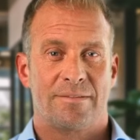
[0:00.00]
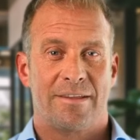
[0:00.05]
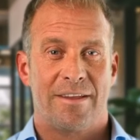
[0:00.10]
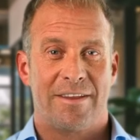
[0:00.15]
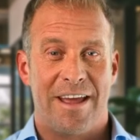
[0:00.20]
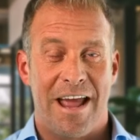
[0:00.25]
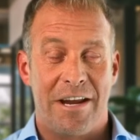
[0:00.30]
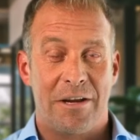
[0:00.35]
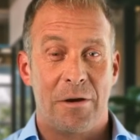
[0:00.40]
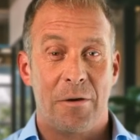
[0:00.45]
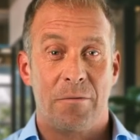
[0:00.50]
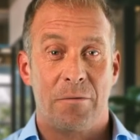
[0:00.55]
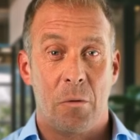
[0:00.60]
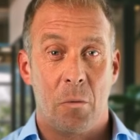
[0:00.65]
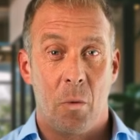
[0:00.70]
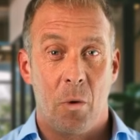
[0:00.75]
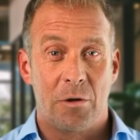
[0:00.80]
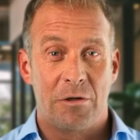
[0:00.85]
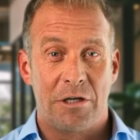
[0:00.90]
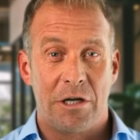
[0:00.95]
Thank you
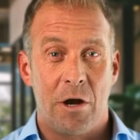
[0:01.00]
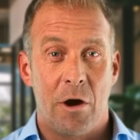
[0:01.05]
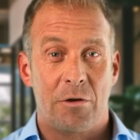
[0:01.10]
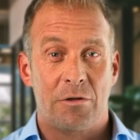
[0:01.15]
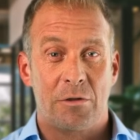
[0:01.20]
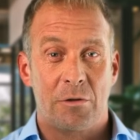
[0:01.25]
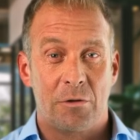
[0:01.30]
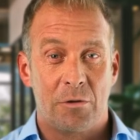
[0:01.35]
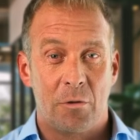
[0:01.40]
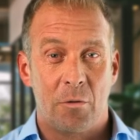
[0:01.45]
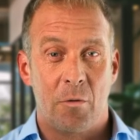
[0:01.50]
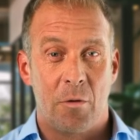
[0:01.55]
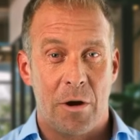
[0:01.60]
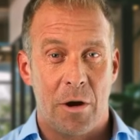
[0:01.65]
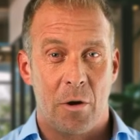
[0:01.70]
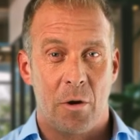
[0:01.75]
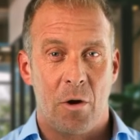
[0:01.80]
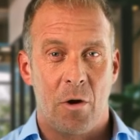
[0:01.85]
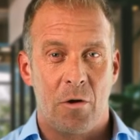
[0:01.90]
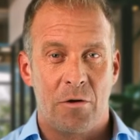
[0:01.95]
for watching our
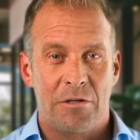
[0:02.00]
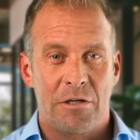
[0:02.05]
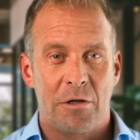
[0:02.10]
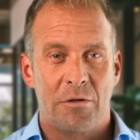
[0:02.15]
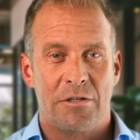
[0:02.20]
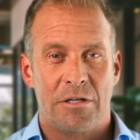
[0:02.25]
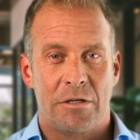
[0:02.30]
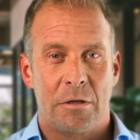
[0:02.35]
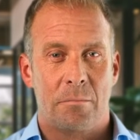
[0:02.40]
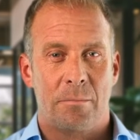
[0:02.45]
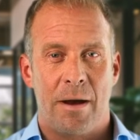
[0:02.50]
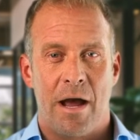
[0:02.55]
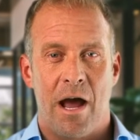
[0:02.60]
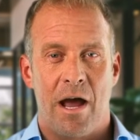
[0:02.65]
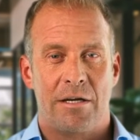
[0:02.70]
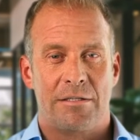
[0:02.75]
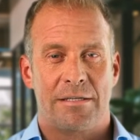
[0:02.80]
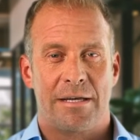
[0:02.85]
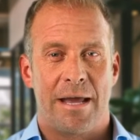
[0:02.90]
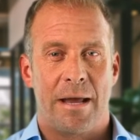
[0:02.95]
tutorial on using the
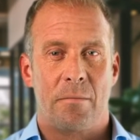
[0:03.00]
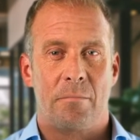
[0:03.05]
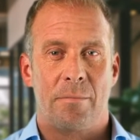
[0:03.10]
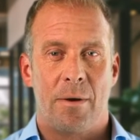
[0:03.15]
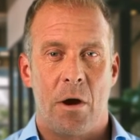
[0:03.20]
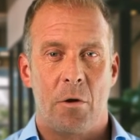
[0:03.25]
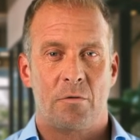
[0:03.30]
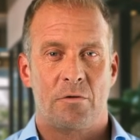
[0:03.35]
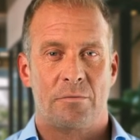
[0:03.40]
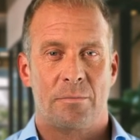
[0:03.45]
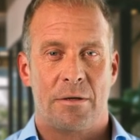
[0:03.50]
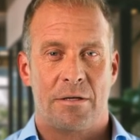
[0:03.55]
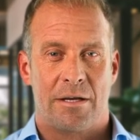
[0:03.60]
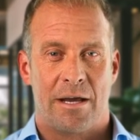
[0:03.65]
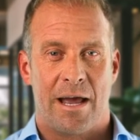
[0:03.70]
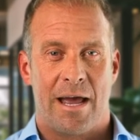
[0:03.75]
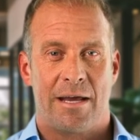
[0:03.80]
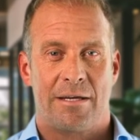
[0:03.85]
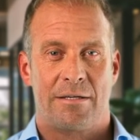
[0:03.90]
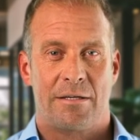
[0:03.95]
PassKit Postman
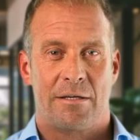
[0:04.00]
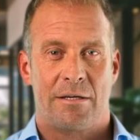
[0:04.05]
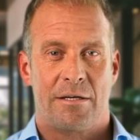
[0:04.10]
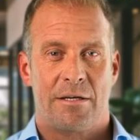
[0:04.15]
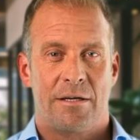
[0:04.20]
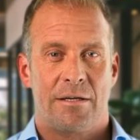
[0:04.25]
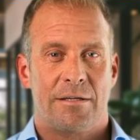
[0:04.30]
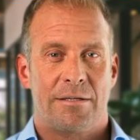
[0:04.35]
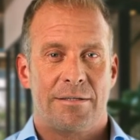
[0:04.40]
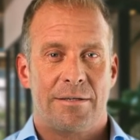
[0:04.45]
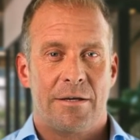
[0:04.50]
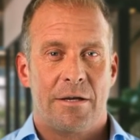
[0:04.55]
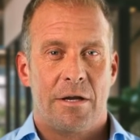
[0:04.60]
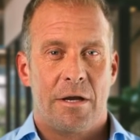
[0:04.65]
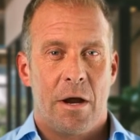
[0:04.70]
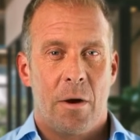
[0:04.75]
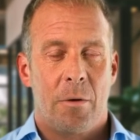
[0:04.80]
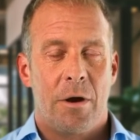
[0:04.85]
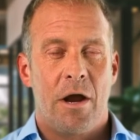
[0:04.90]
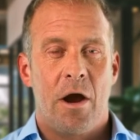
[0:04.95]
collection.
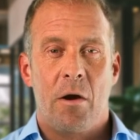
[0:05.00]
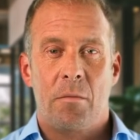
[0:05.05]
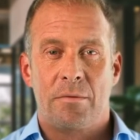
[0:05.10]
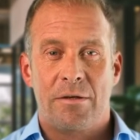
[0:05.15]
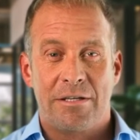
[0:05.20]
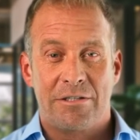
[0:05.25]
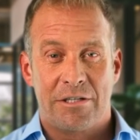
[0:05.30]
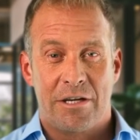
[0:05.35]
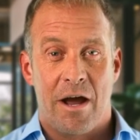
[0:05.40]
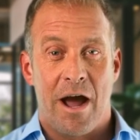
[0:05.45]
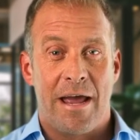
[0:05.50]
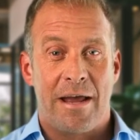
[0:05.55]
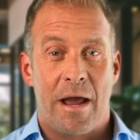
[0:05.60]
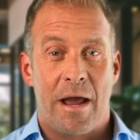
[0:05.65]
We hope this guide